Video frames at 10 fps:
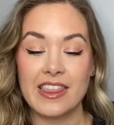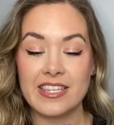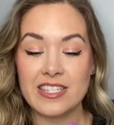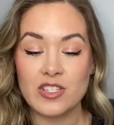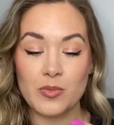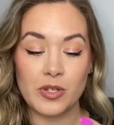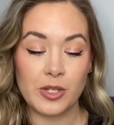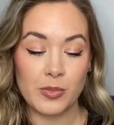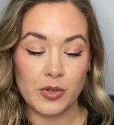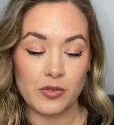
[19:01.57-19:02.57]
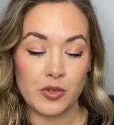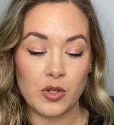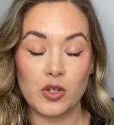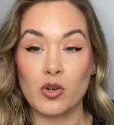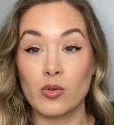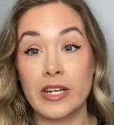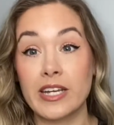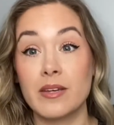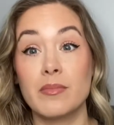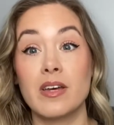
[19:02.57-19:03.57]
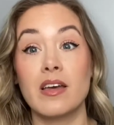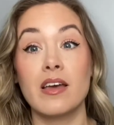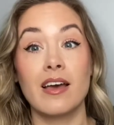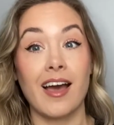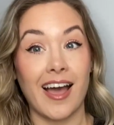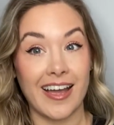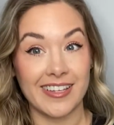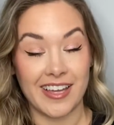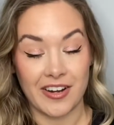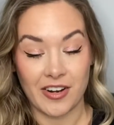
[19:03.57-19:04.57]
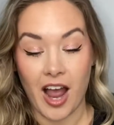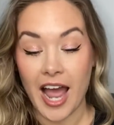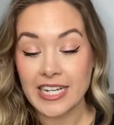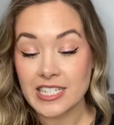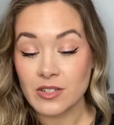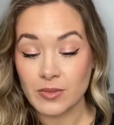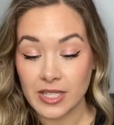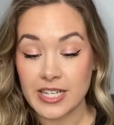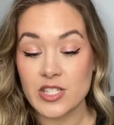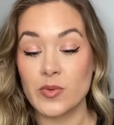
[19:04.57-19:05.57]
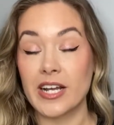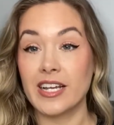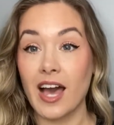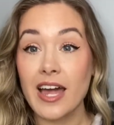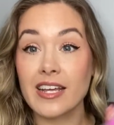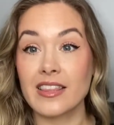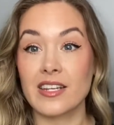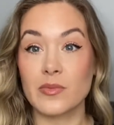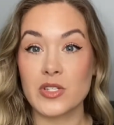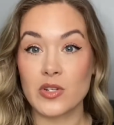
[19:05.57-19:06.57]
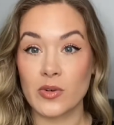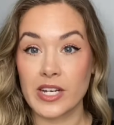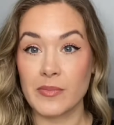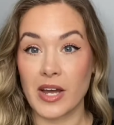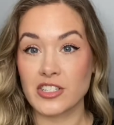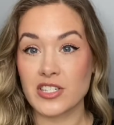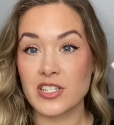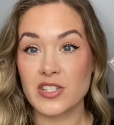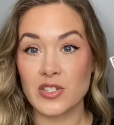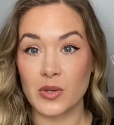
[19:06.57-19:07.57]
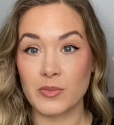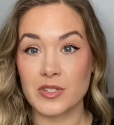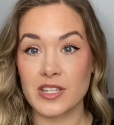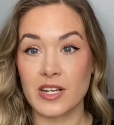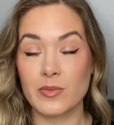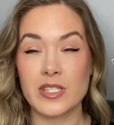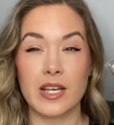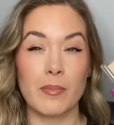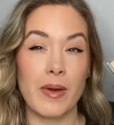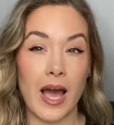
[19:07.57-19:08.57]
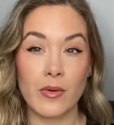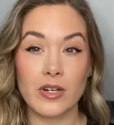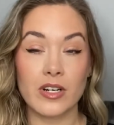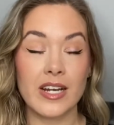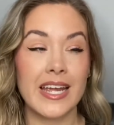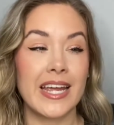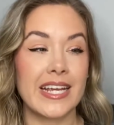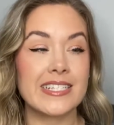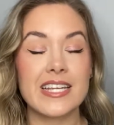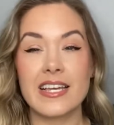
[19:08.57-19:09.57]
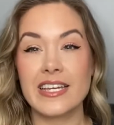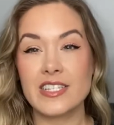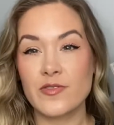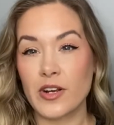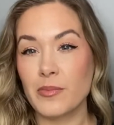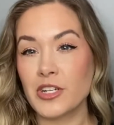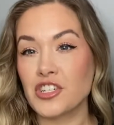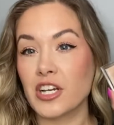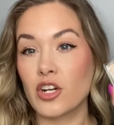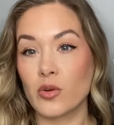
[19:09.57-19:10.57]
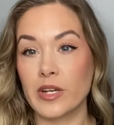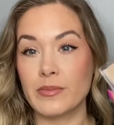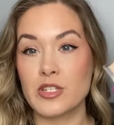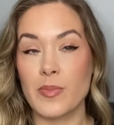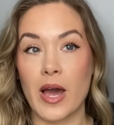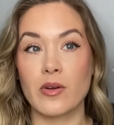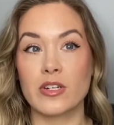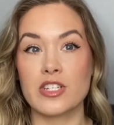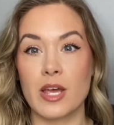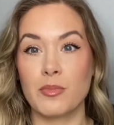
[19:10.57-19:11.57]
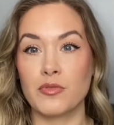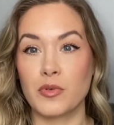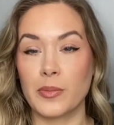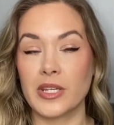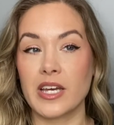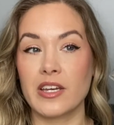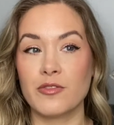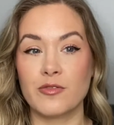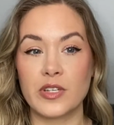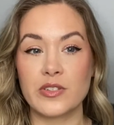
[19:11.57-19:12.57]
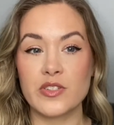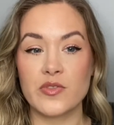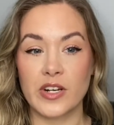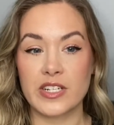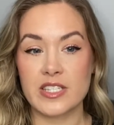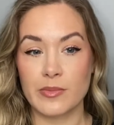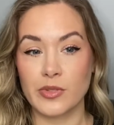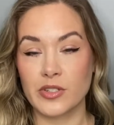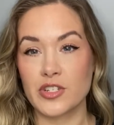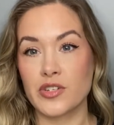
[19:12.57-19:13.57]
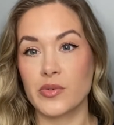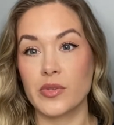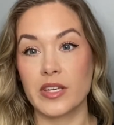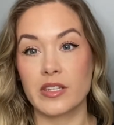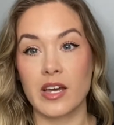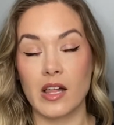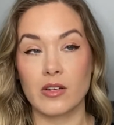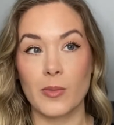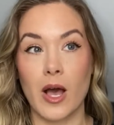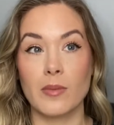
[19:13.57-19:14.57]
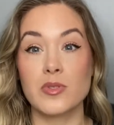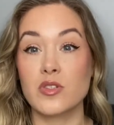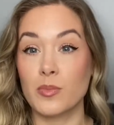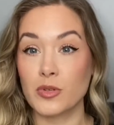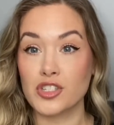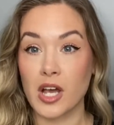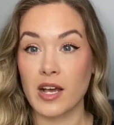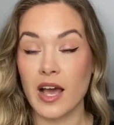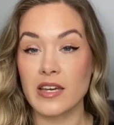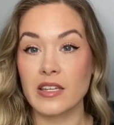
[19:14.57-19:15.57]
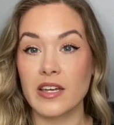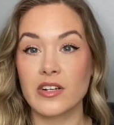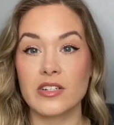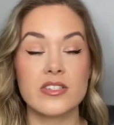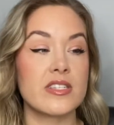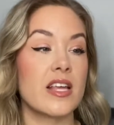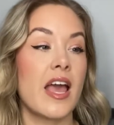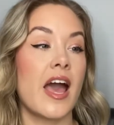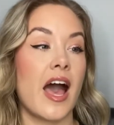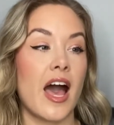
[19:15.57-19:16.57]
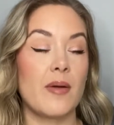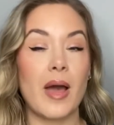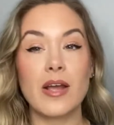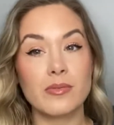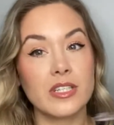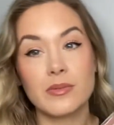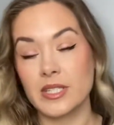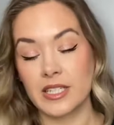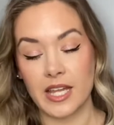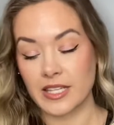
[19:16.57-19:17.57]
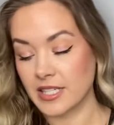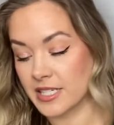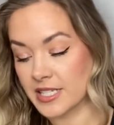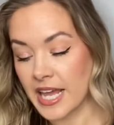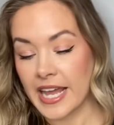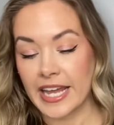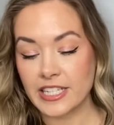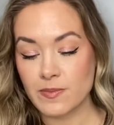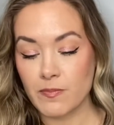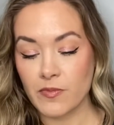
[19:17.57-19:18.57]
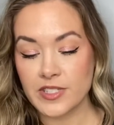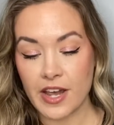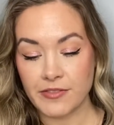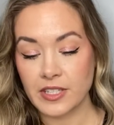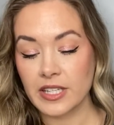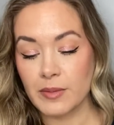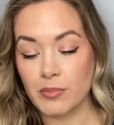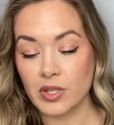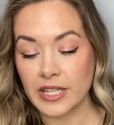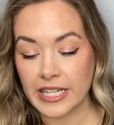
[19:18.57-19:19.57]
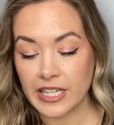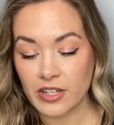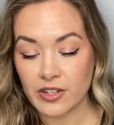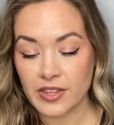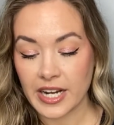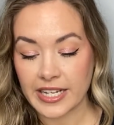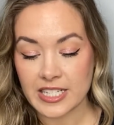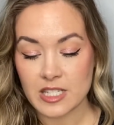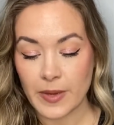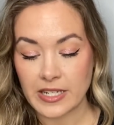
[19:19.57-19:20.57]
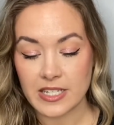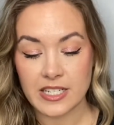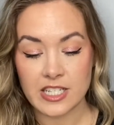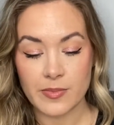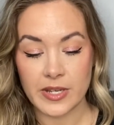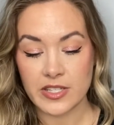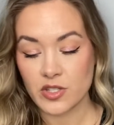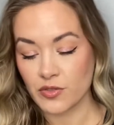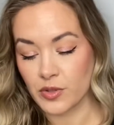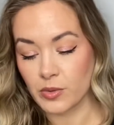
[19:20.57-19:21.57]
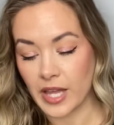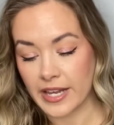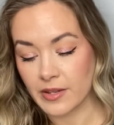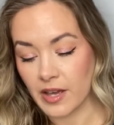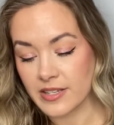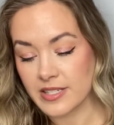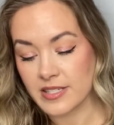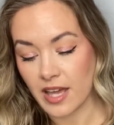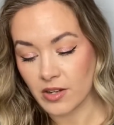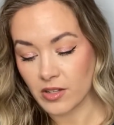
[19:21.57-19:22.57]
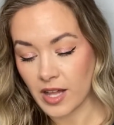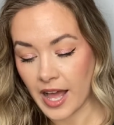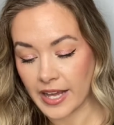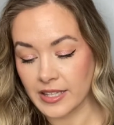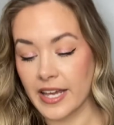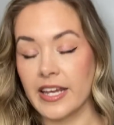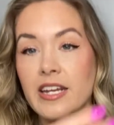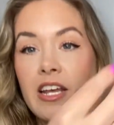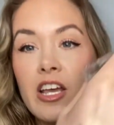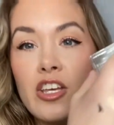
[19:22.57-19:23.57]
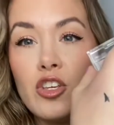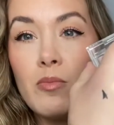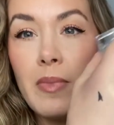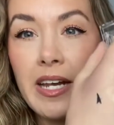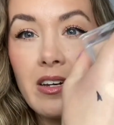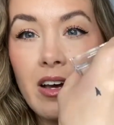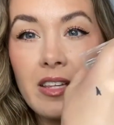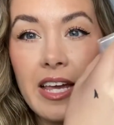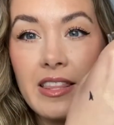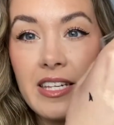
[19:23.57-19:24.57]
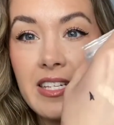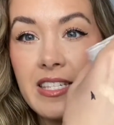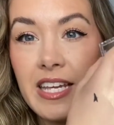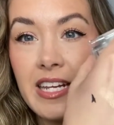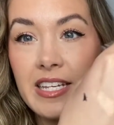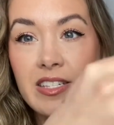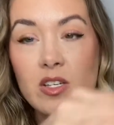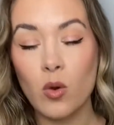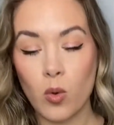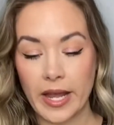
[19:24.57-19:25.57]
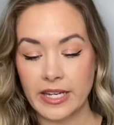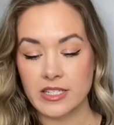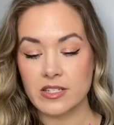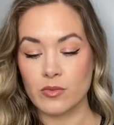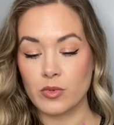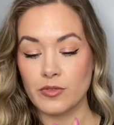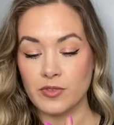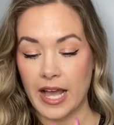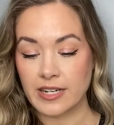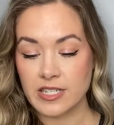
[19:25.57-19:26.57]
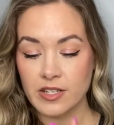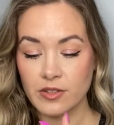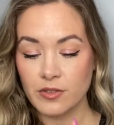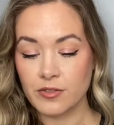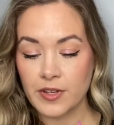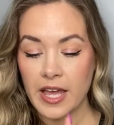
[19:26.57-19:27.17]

this is a really beautiful cream highlighter. I didn't realize when I got it that it was cream. I just assumed that it was like a powder. It does, it's very much like a cream to powder type of formula. It feels very similar to like the ColourPop Super Shock highlighters. Um, I really, really like this. It's definitely blingier than I expected it to be. So if you like a subtle highlight, you might not like this. It is quite reflective.